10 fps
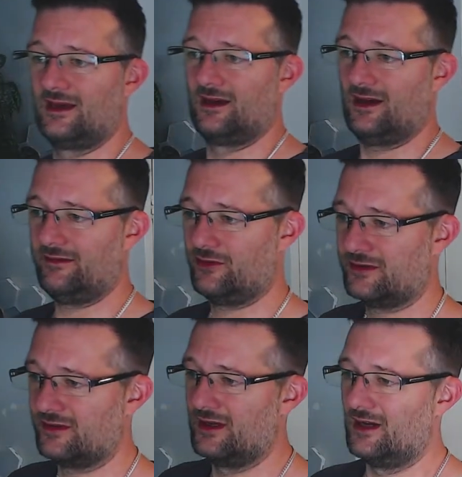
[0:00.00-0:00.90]
have a
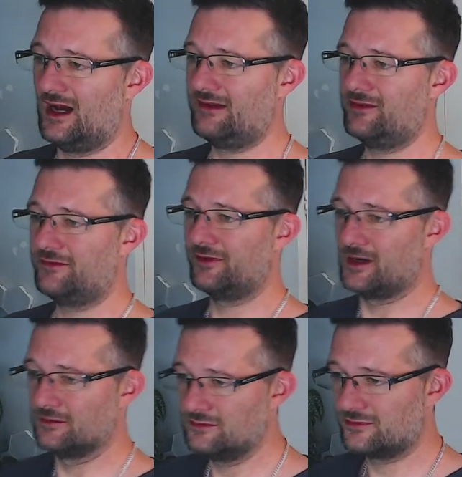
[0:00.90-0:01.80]
question. I have a
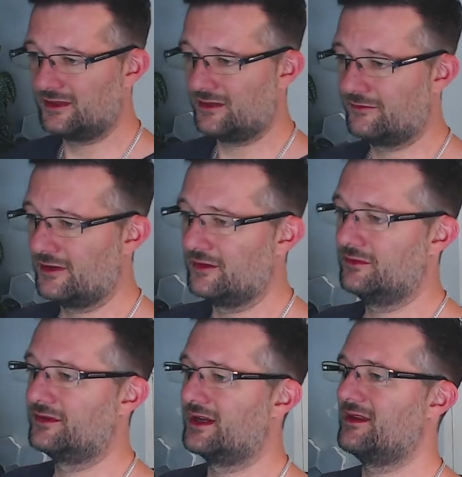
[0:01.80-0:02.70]
flow, created a flow
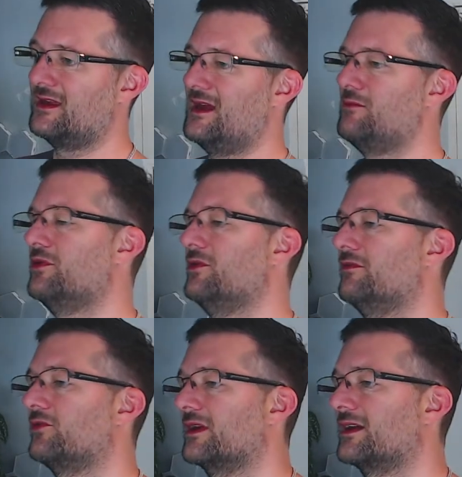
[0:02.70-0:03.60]
to get the input
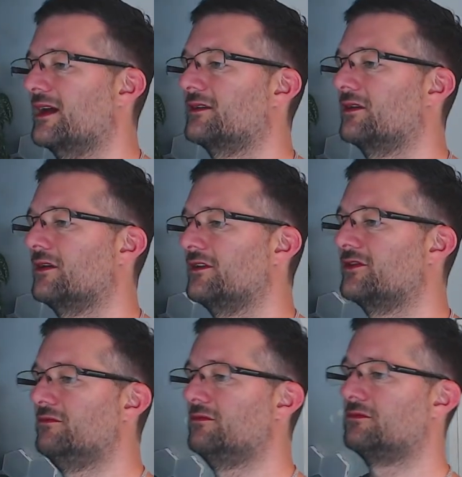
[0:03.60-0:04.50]
from a catalog
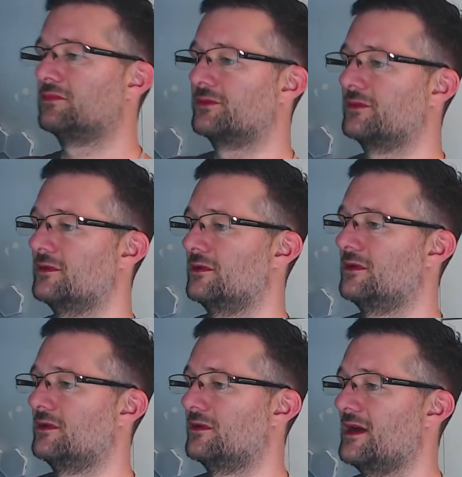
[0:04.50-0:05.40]
item
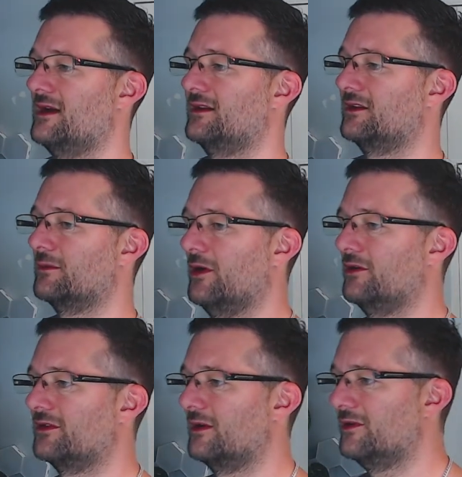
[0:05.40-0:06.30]
to add into the
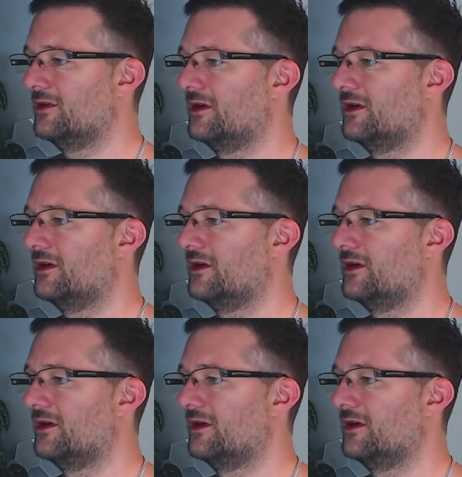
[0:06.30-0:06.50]
post API.